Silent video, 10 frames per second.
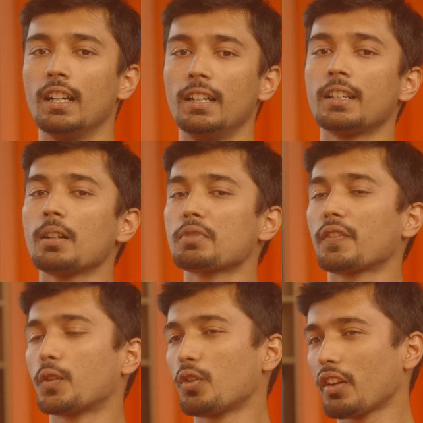In terms
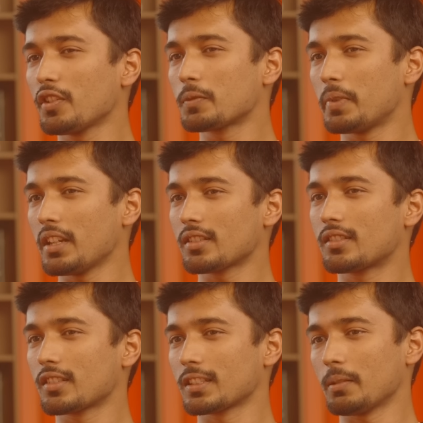of code review space,
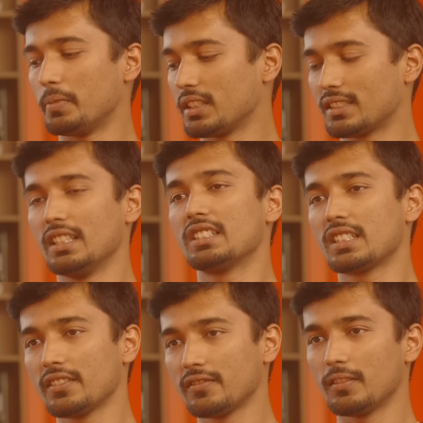this is a bit
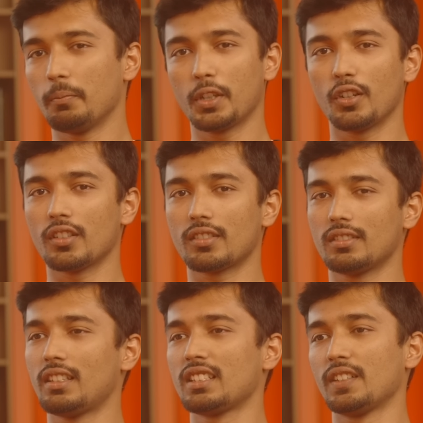sensitive because
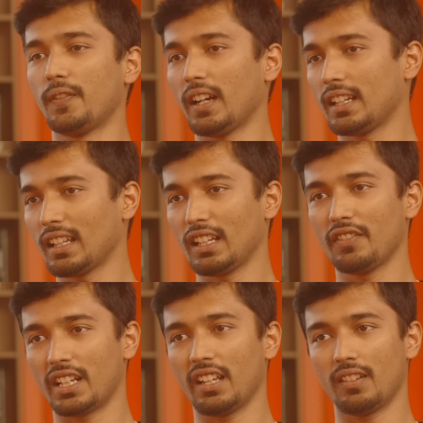there is a fine line
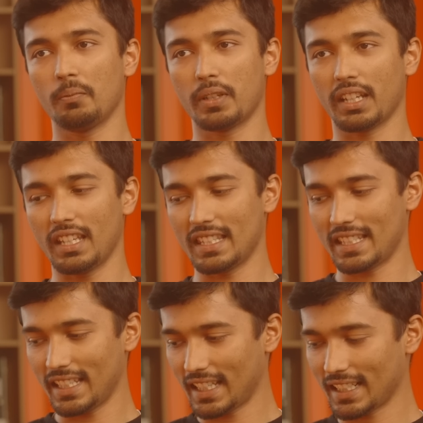where a developer can
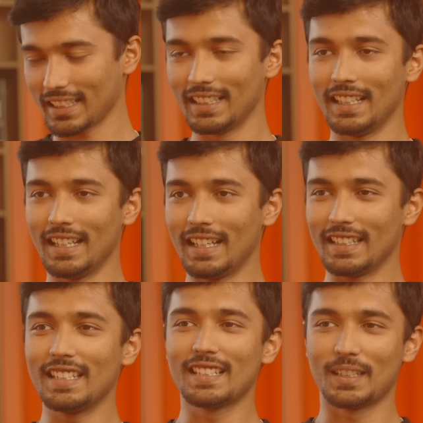say that
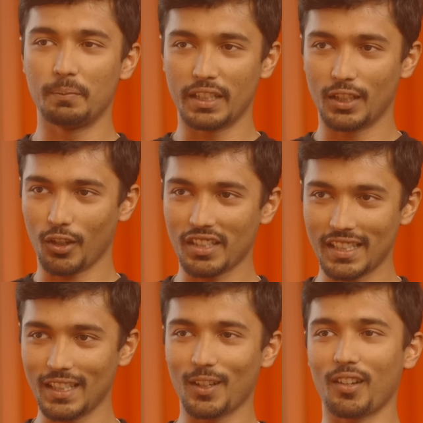this is a bit
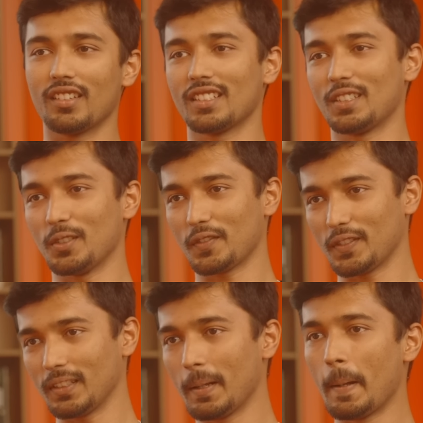noisy or this is
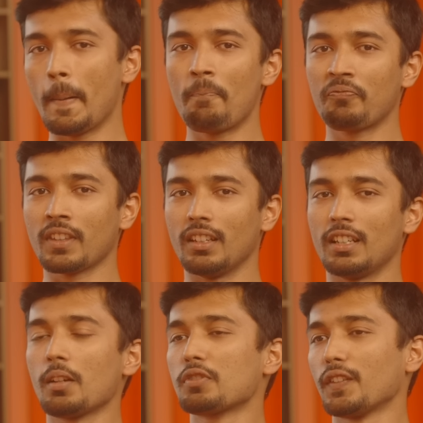useful.
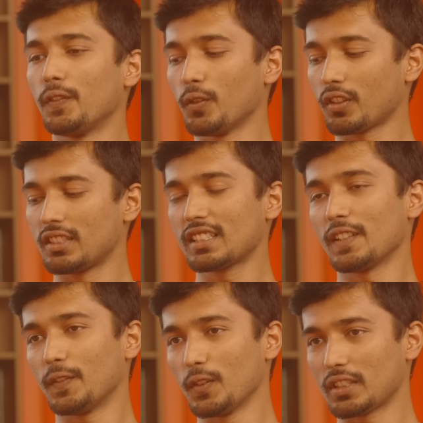In terms of 4.6
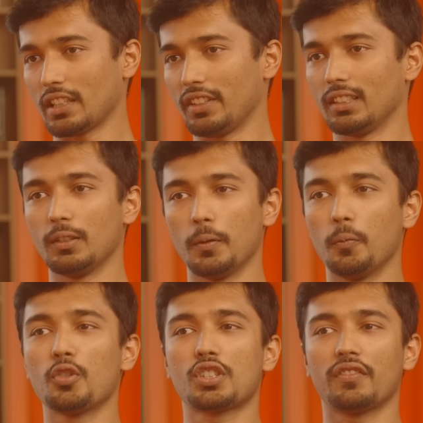and 4.7,
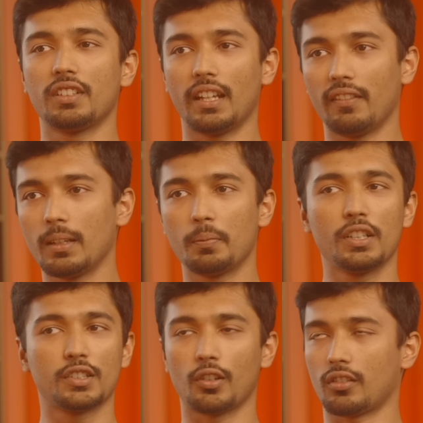most of the
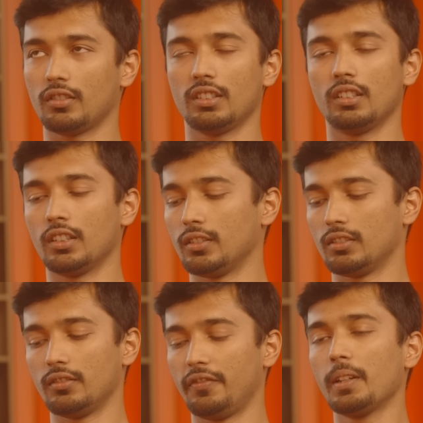developers or the
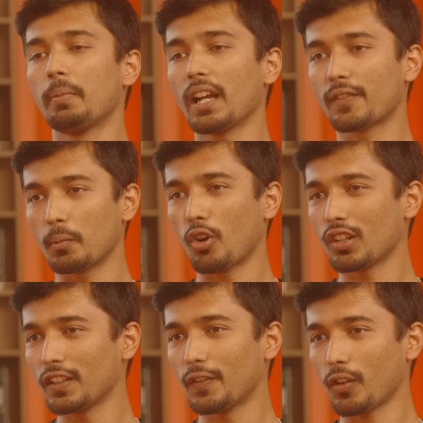feedback from
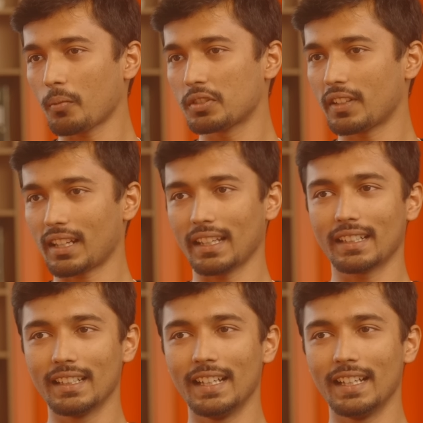online forums were like